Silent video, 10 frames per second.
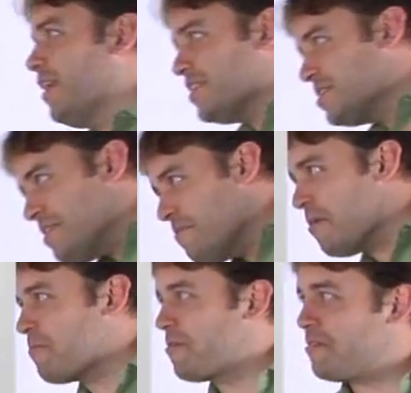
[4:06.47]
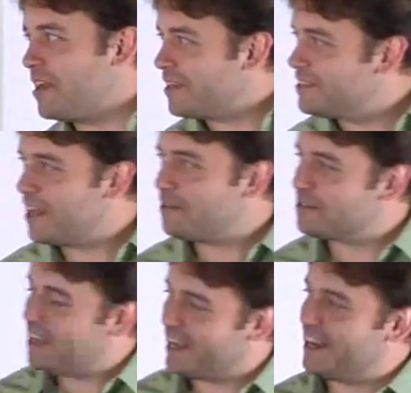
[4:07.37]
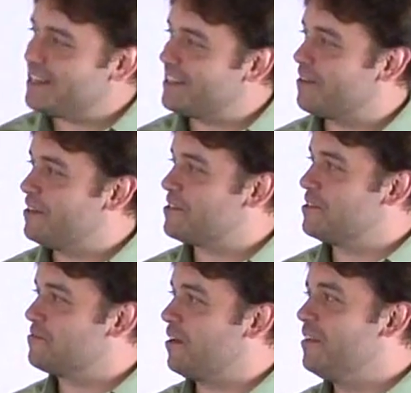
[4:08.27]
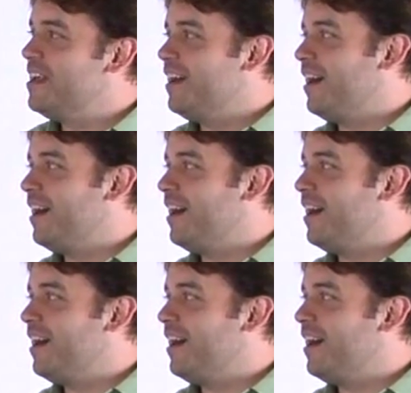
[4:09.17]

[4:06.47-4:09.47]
That's one more thing, because I get asked that question as well.